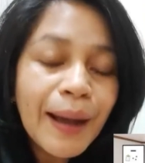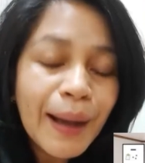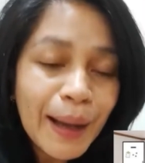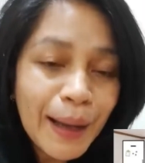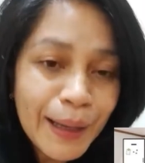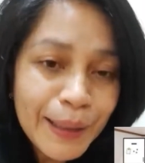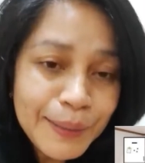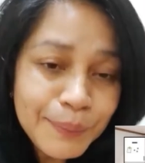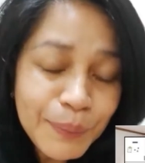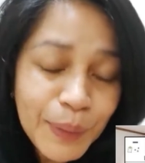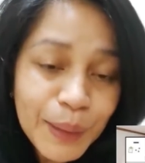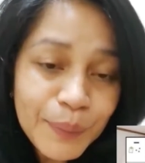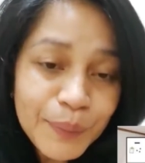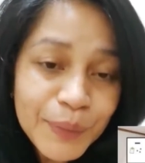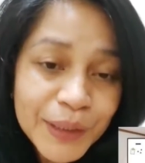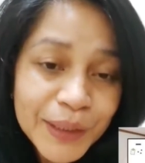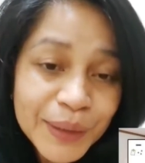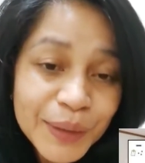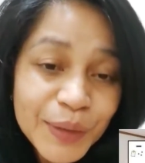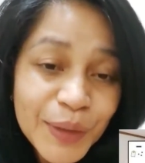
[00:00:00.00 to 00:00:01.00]
Hi, Mommy
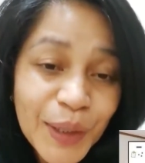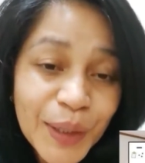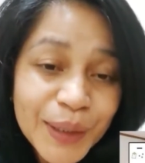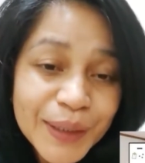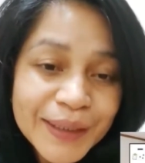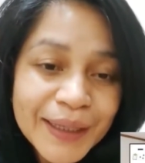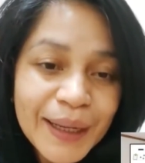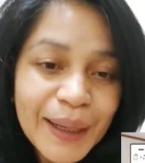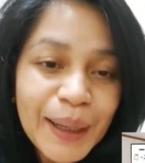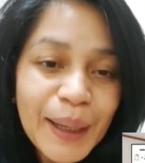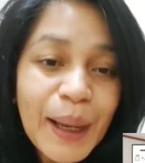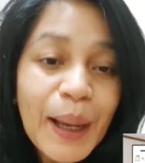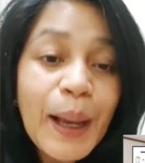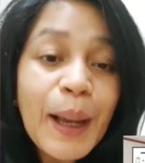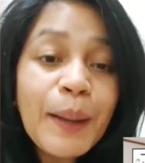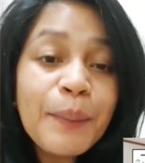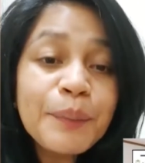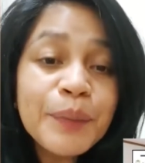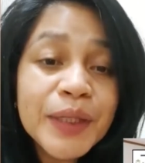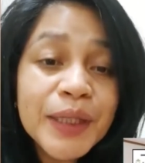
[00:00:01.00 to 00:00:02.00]
Adarna.
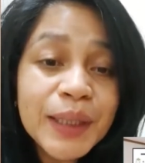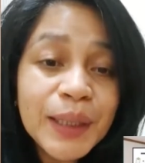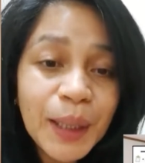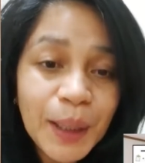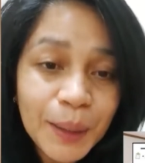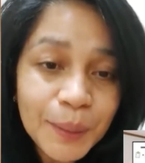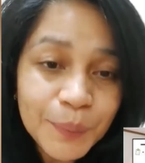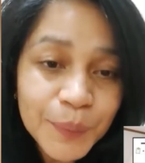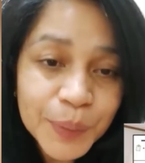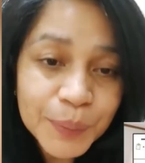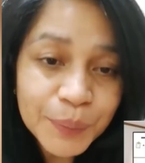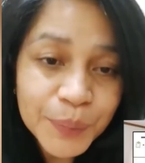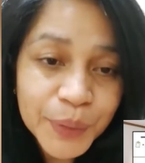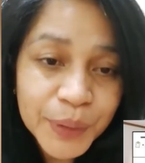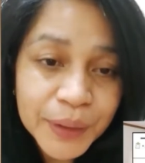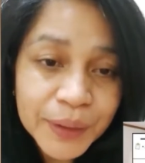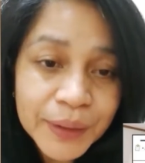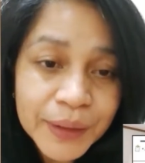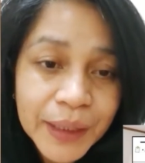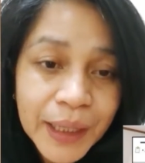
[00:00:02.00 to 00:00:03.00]
Happy, happy
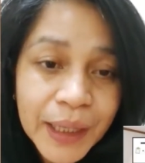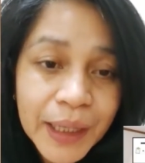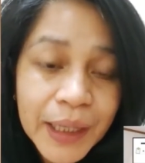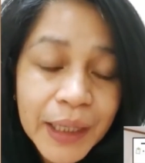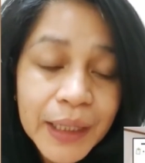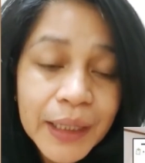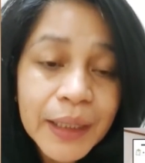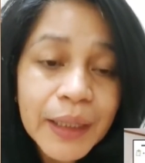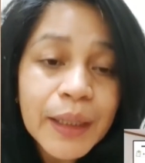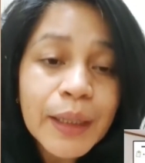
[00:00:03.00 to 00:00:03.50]
birthday.